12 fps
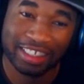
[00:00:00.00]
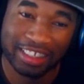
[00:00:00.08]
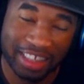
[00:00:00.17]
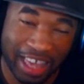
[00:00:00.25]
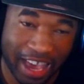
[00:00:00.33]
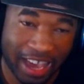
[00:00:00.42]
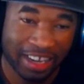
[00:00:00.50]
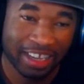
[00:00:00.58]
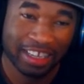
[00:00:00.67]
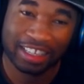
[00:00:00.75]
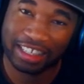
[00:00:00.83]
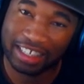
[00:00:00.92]
that
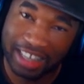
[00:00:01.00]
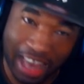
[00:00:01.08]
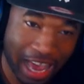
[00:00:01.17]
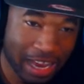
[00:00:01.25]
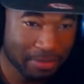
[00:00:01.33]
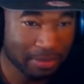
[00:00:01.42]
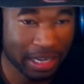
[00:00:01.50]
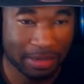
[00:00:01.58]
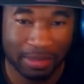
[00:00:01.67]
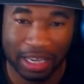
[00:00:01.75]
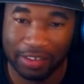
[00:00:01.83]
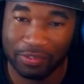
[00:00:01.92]
like button,
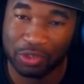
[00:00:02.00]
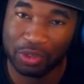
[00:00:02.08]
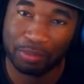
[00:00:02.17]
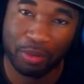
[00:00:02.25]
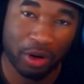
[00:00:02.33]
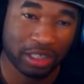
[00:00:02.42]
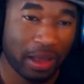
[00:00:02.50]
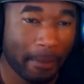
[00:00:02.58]
man. If you support the